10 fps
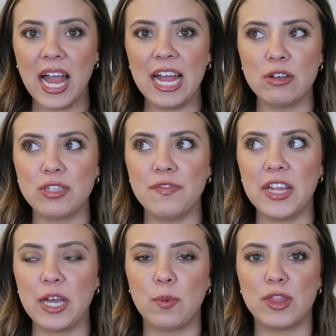I also
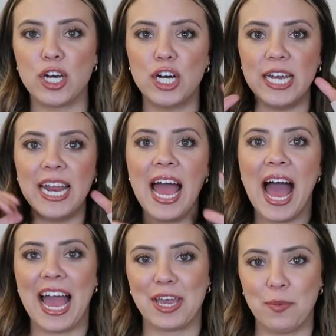feel like with the hood,
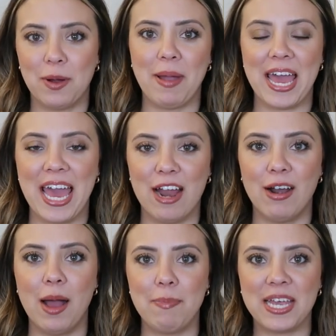I can wear my
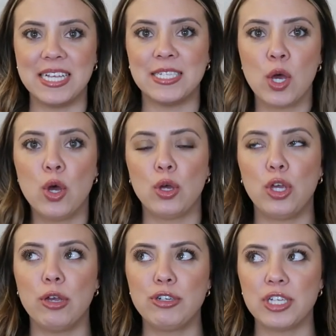hair up, because
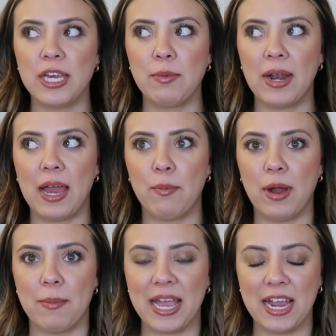usually when I
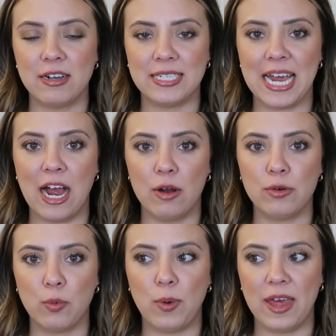wear my hair
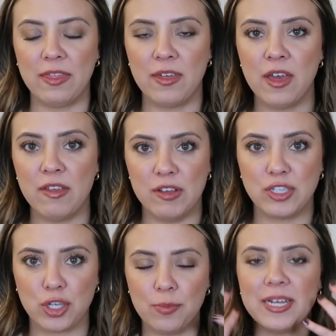down with the
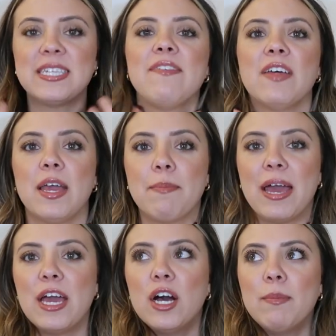Scubas, I feel like
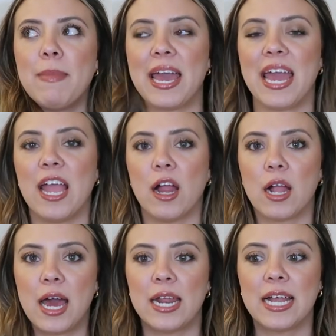my hair
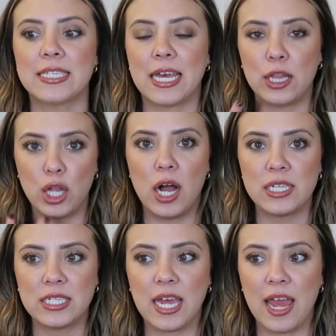kind of gets like
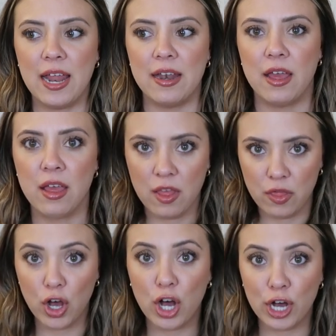lost in
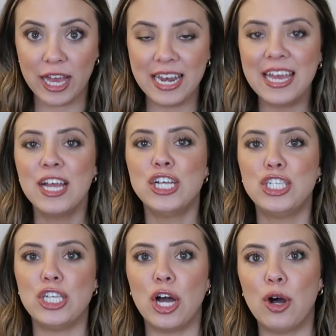the hood.
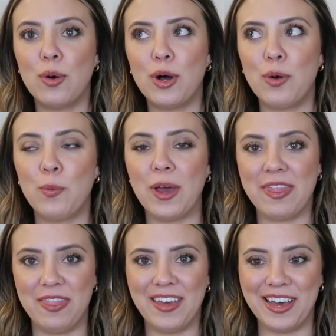So
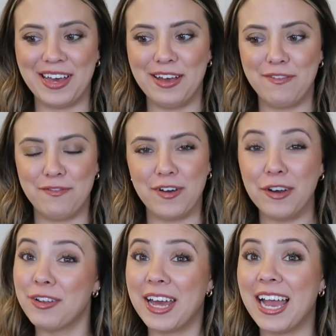with the
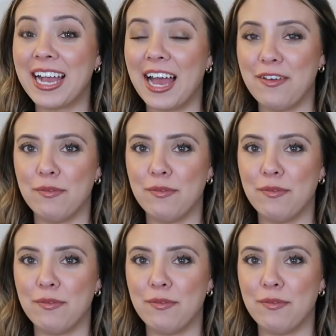funnel neck,